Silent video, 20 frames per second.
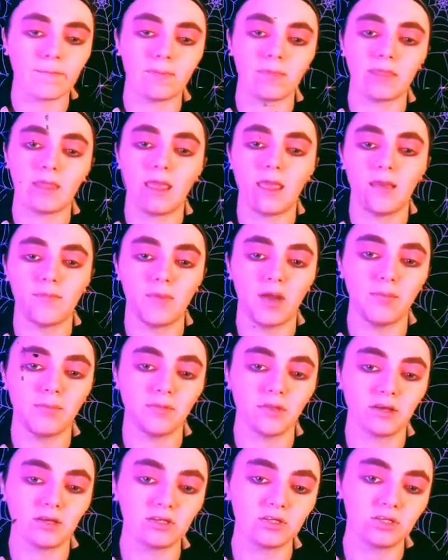And my
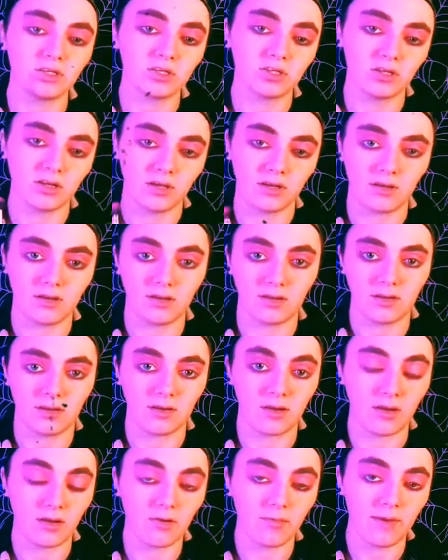blush. I'm going to
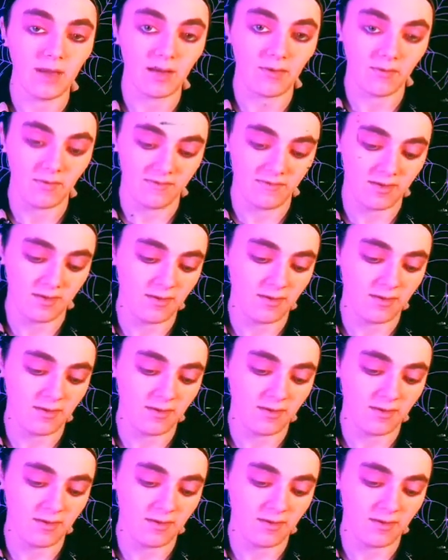go back with it.